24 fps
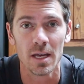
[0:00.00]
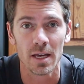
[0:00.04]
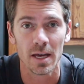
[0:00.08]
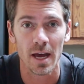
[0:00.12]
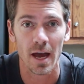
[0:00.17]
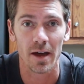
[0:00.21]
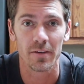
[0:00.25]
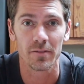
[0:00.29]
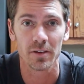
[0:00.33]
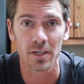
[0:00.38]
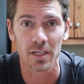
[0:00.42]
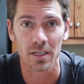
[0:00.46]

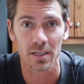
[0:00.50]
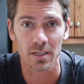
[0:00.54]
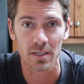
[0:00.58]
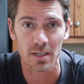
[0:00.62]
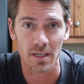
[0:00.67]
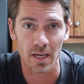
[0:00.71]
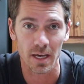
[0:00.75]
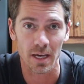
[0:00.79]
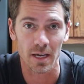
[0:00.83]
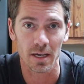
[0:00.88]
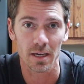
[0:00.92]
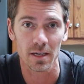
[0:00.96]
having
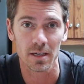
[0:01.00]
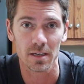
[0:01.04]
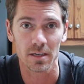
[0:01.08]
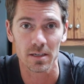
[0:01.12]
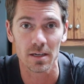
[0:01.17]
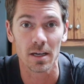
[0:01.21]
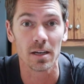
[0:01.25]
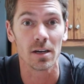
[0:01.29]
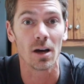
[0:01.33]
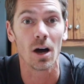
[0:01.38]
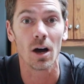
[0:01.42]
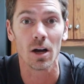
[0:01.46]

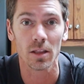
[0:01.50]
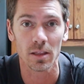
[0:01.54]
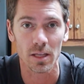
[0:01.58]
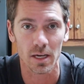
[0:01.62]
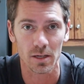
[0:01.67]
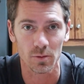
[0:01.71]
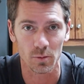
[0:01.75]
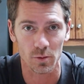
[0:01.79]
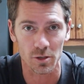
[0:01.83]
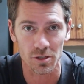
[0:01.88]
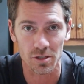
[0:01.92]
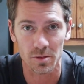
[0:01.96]
an
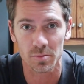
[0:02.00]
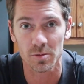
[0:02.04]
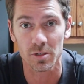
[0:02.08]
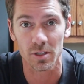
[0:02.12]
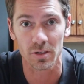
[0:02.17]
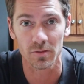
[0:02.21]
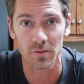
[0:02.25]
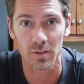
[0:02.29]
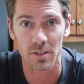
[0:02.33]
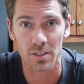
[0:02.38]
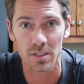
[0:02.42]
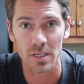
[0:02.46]
online worship
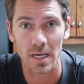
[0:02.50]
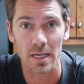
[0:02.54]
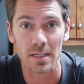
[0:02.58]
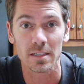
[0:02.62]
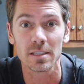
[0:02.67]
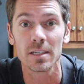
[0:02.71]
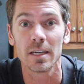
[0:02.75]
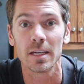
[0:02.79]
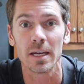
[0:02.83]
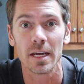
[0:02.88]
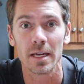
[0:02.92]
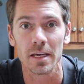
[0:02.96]
service at
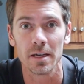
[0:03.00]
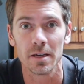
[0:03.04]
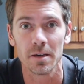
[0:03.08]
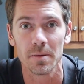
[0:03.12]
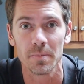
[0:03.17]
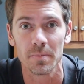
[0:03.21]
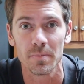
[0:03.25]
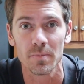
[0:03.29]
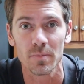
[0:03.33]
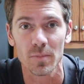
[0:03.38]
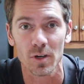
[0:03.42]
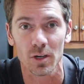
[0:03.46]
10
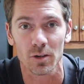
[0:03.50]
a.m.